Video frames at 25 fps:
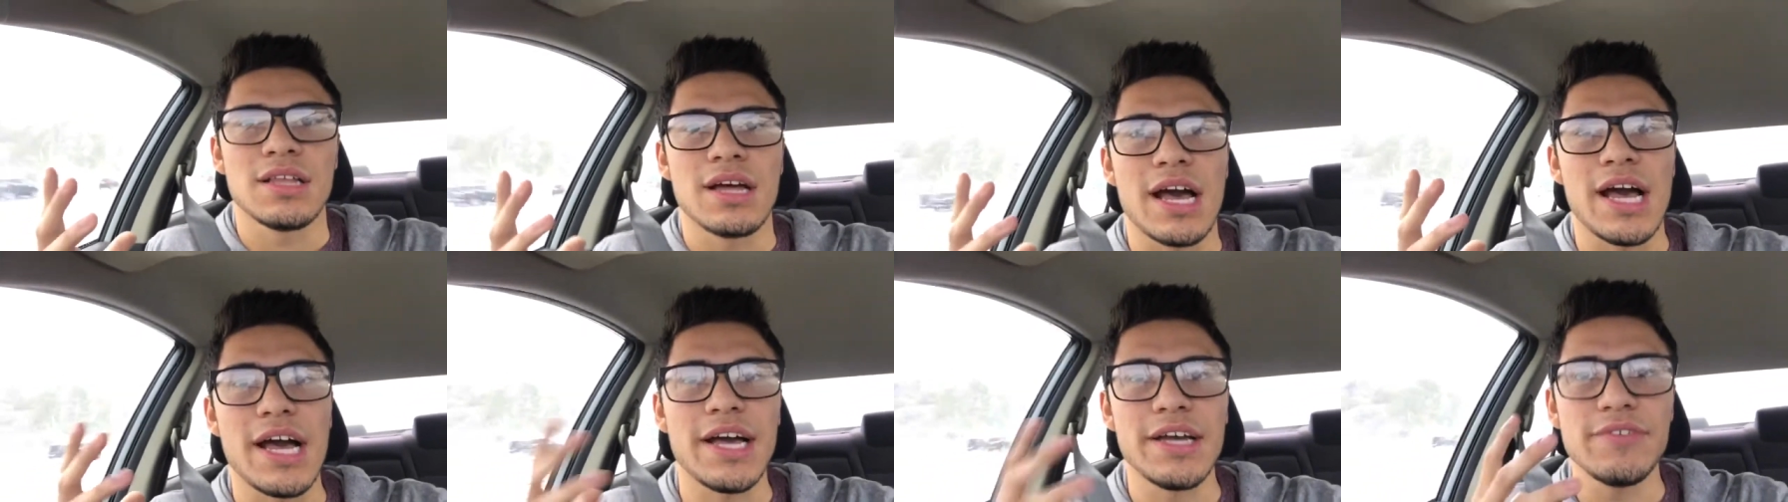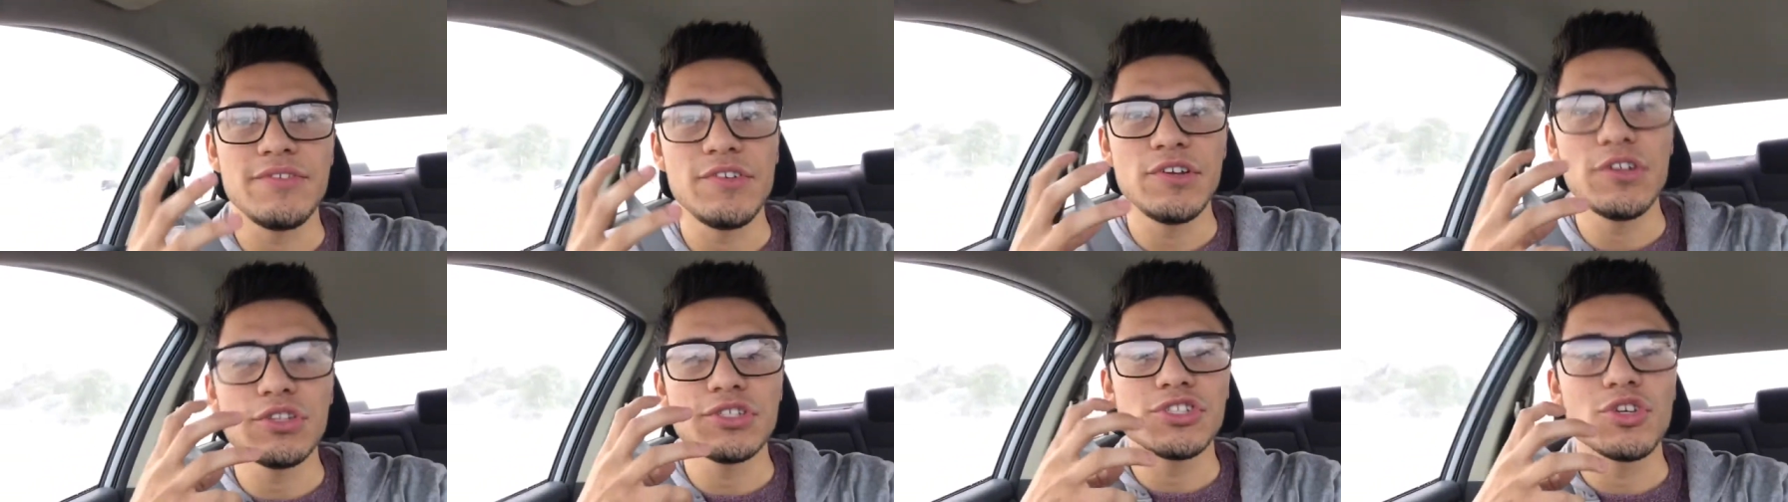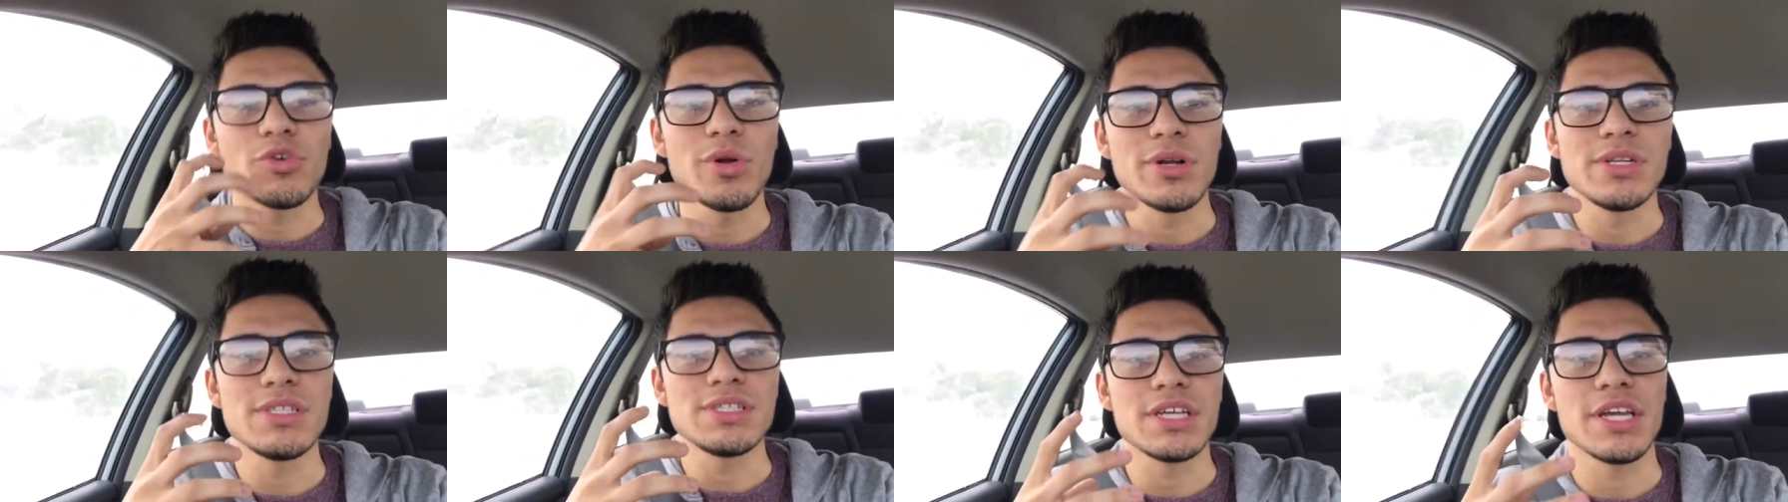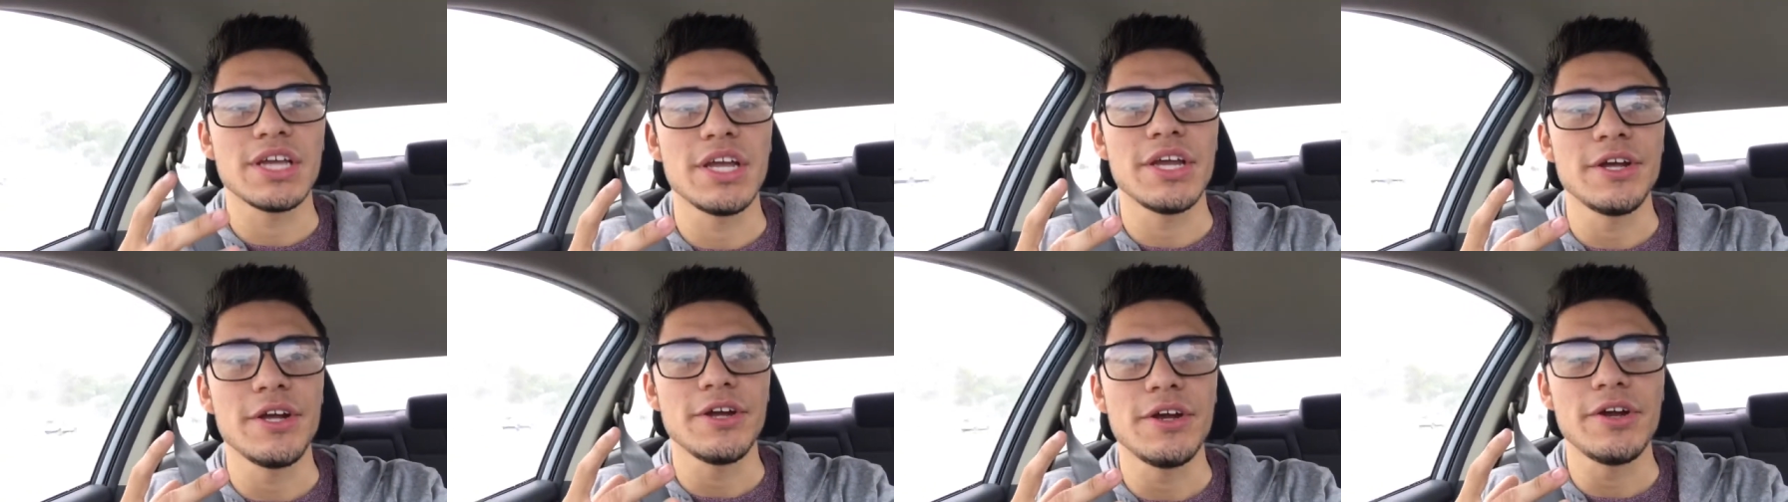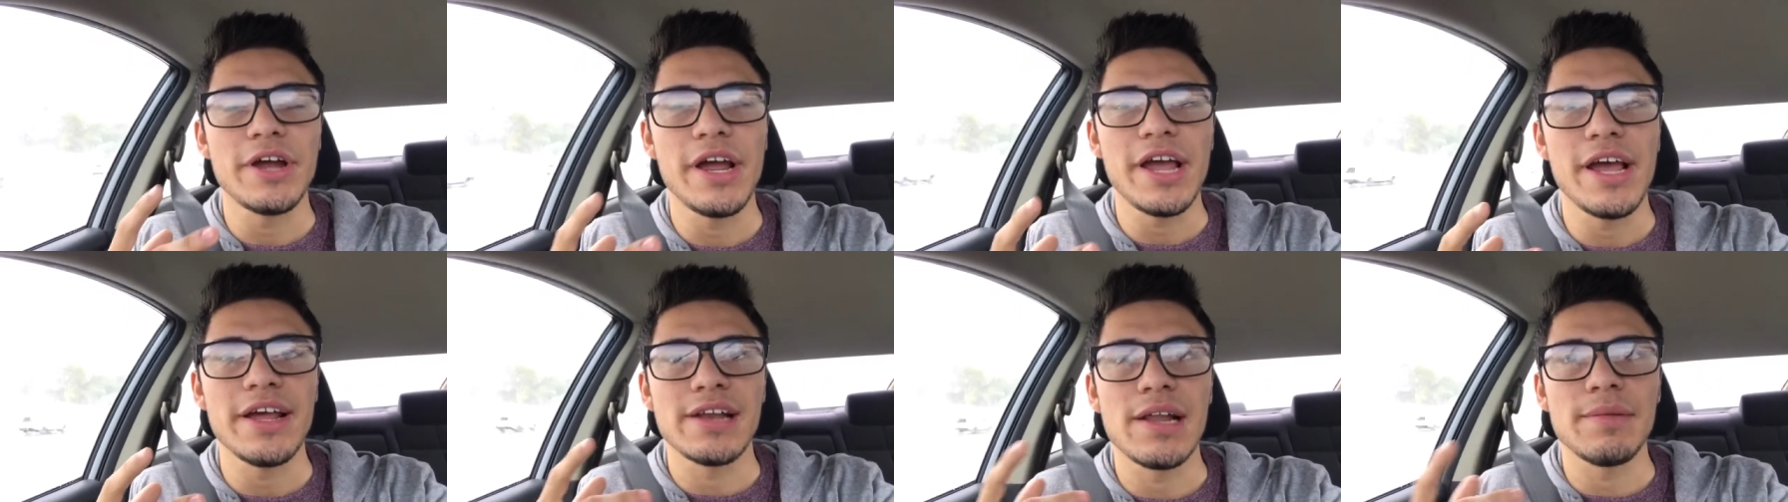I feel so insecure,
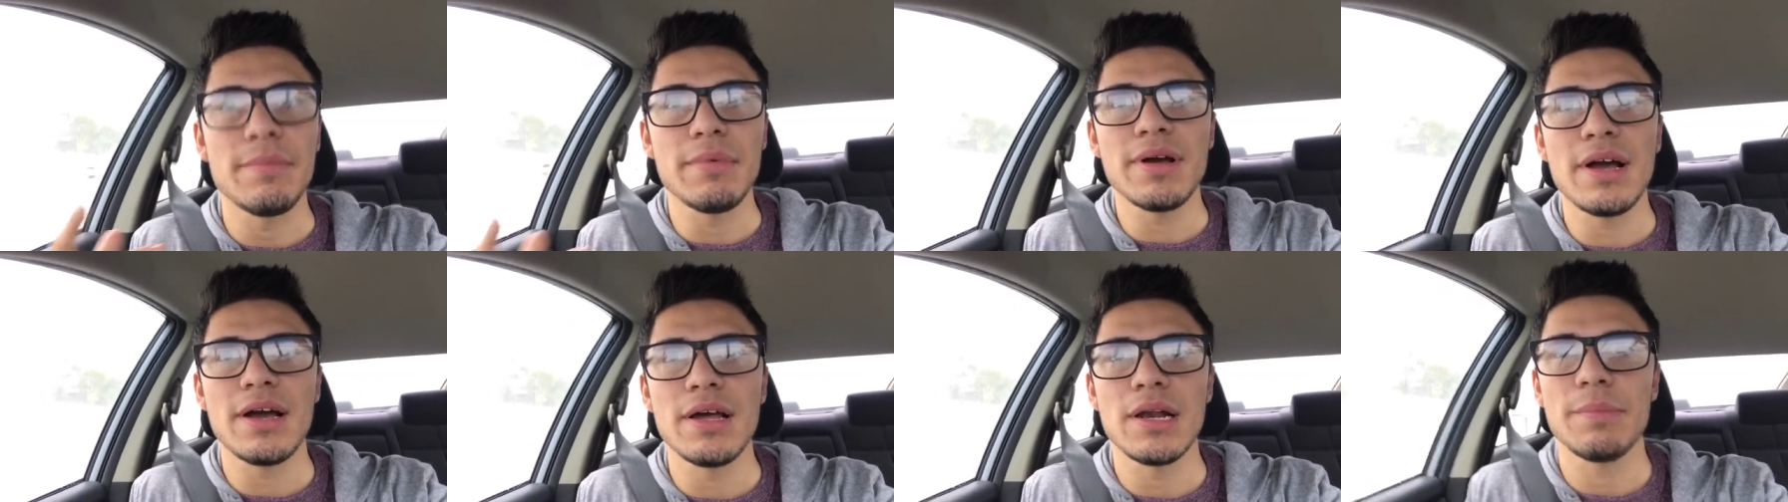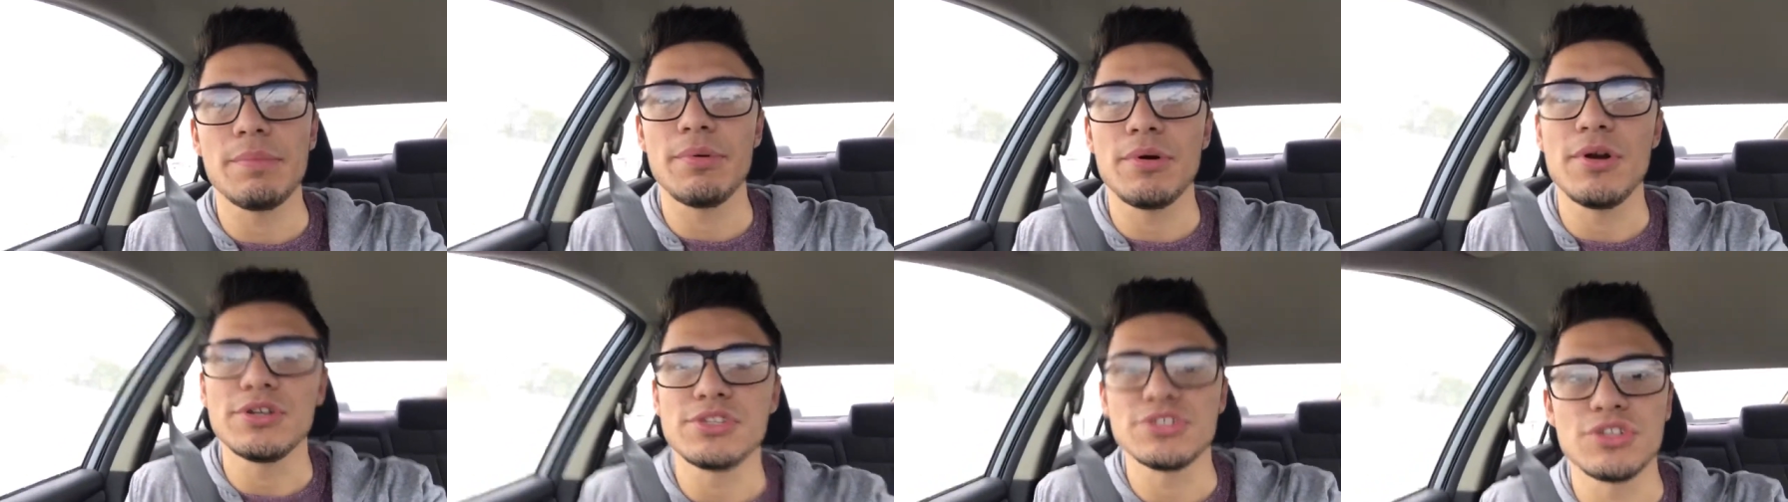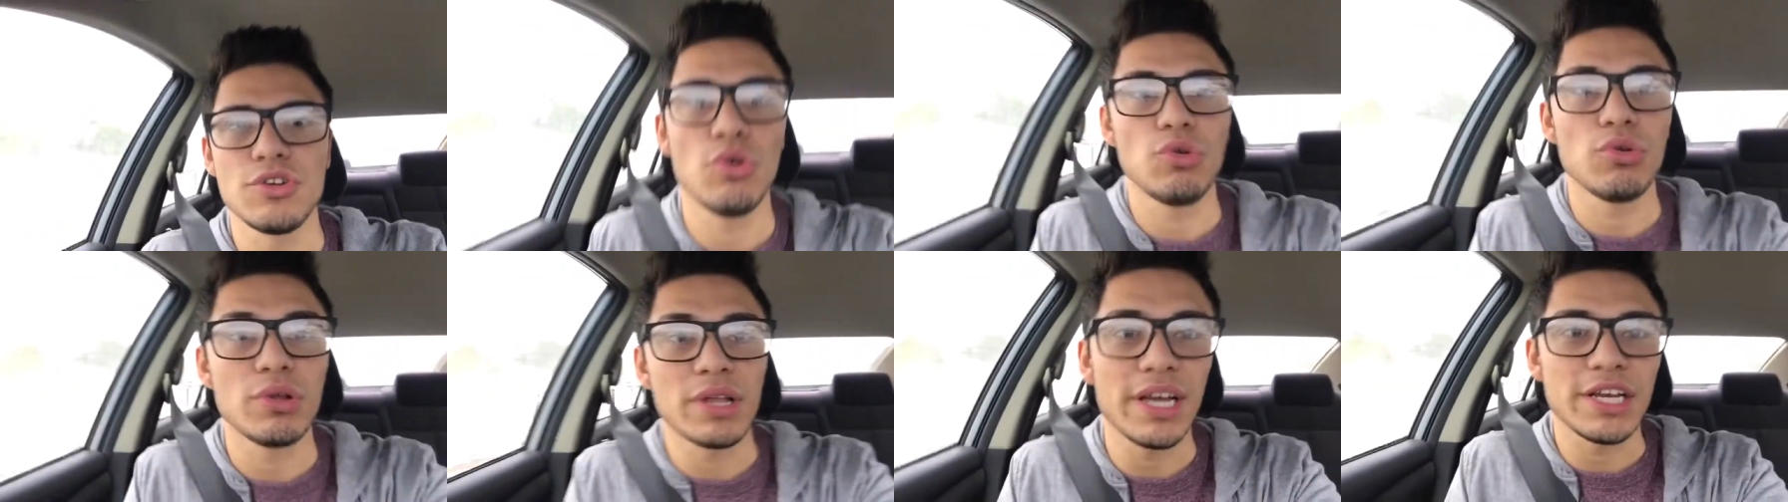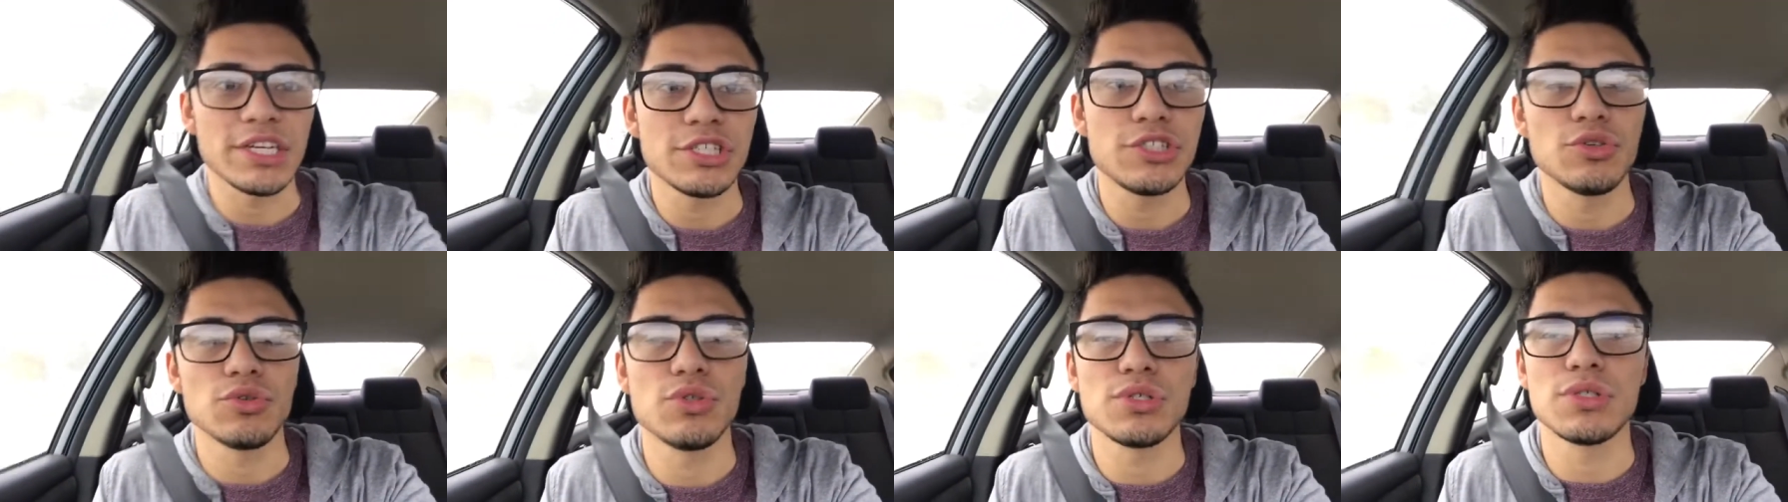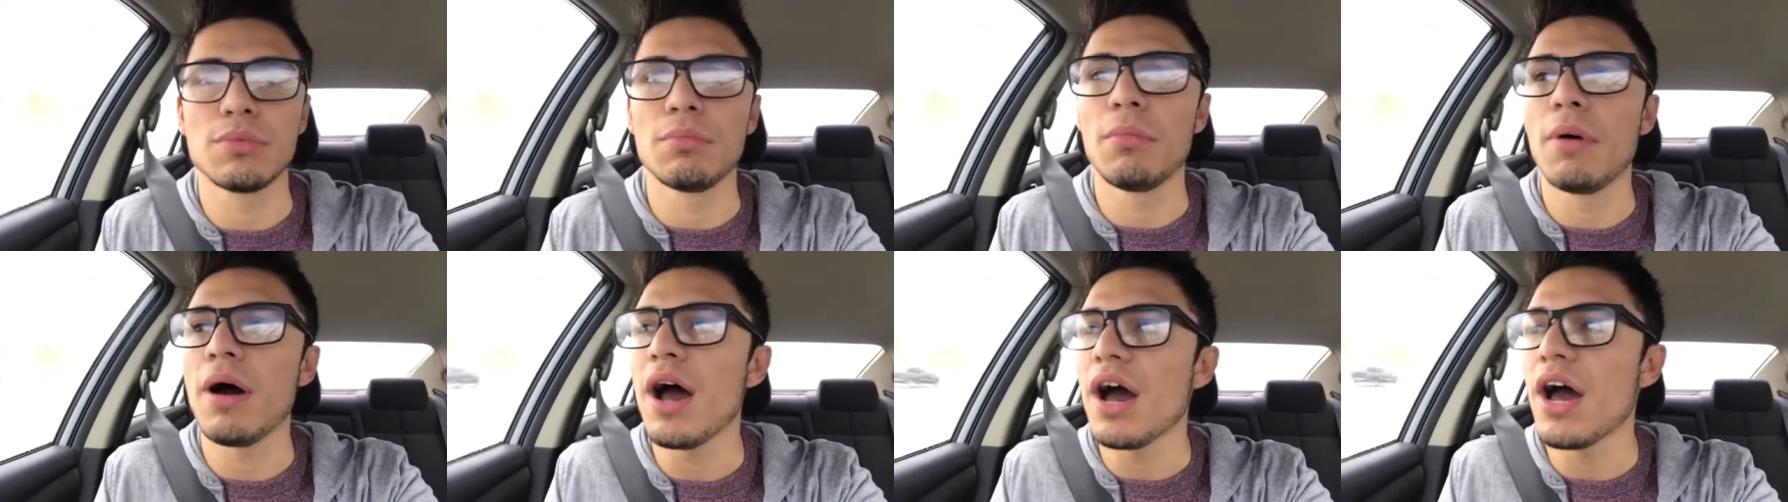and I'm the kind of person who likes to
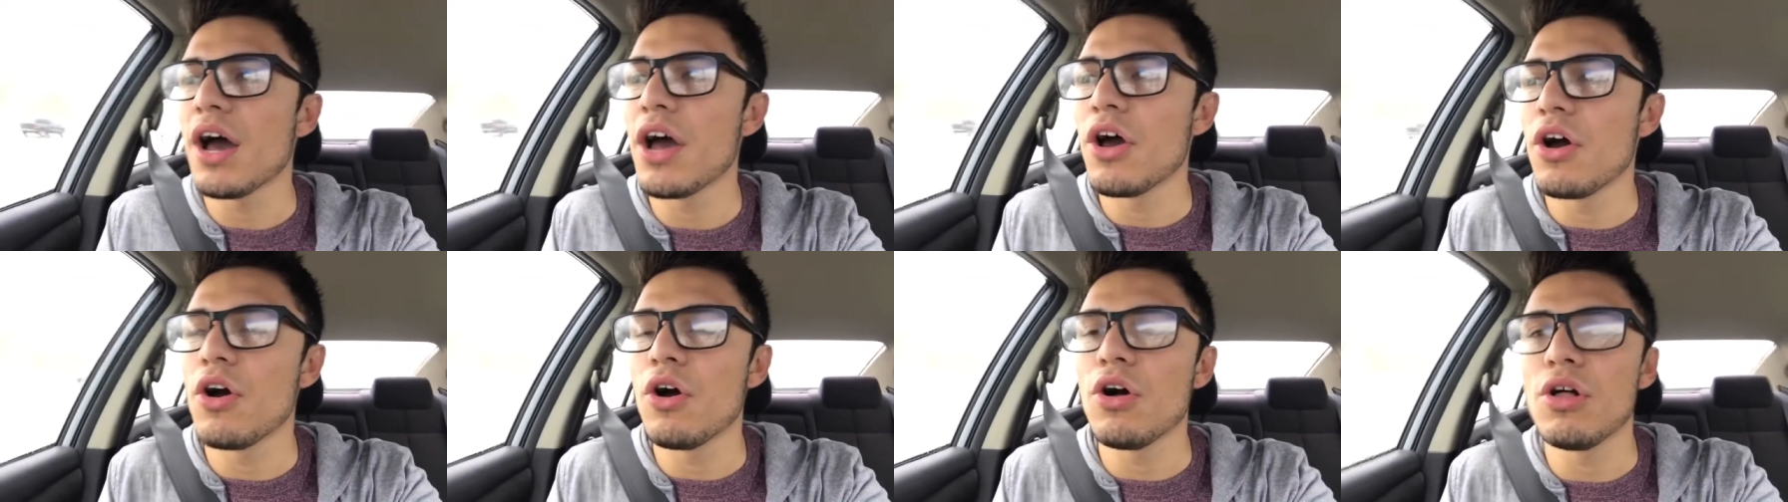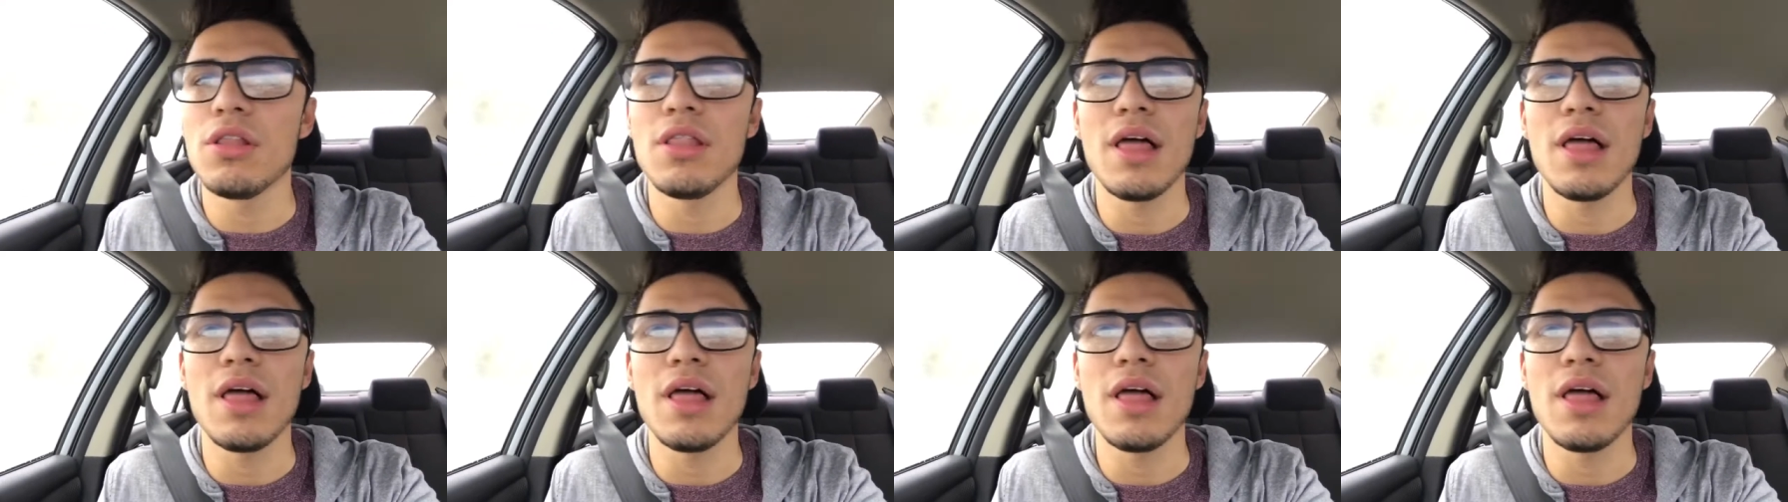smile,